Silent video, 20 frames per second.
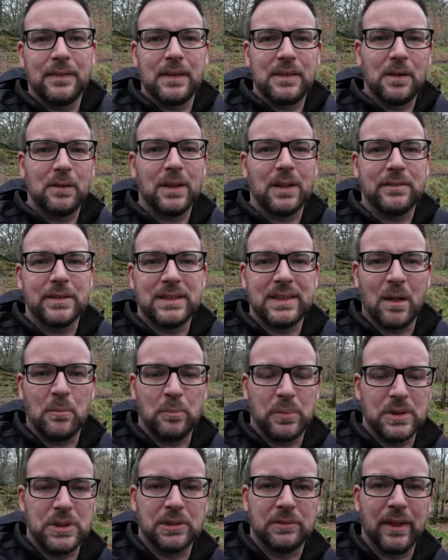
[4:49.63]
They don't give a
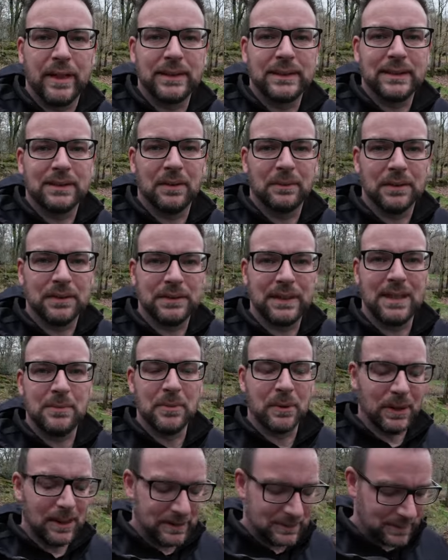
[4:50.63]
temperature rating on the
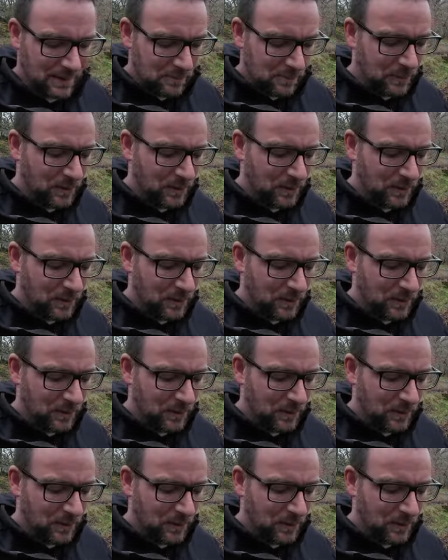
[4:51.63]
Temu listing,